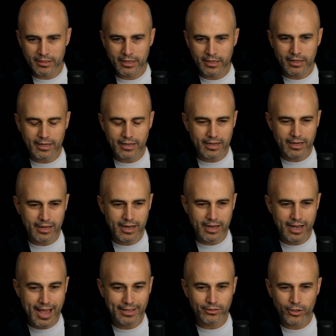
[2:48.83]

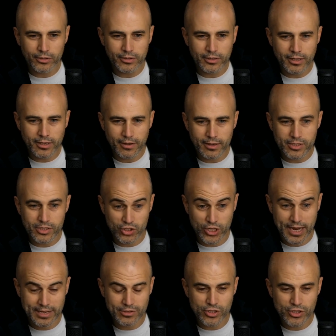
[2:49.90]
handled is
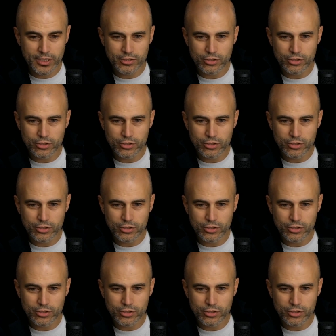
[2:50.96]
changing.